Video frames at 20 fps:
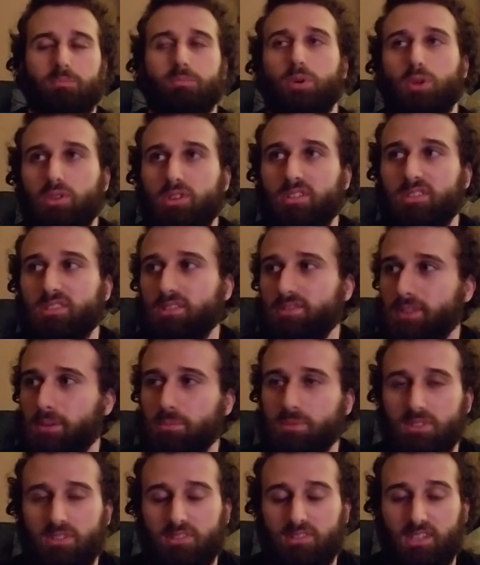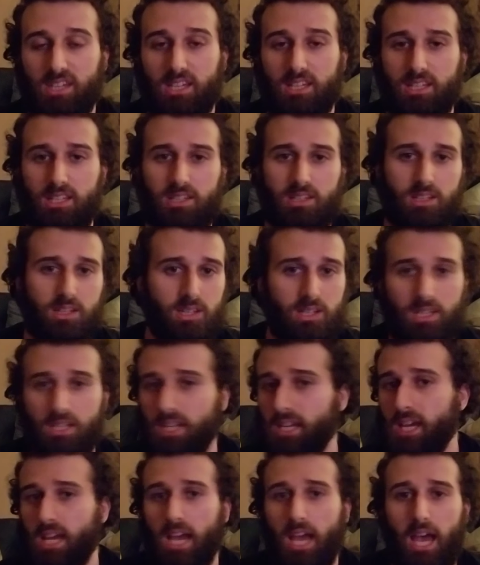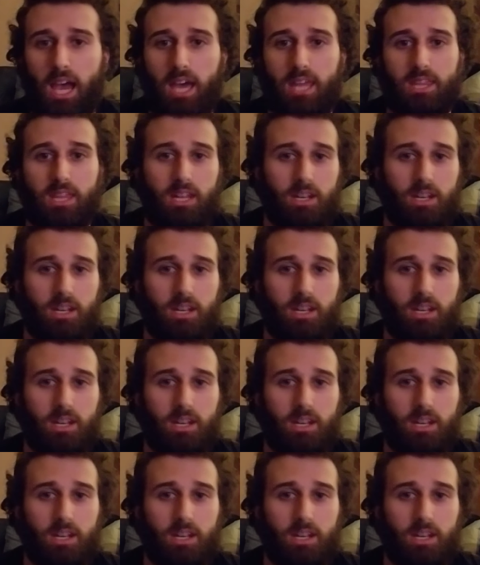pull yourself up into standing, and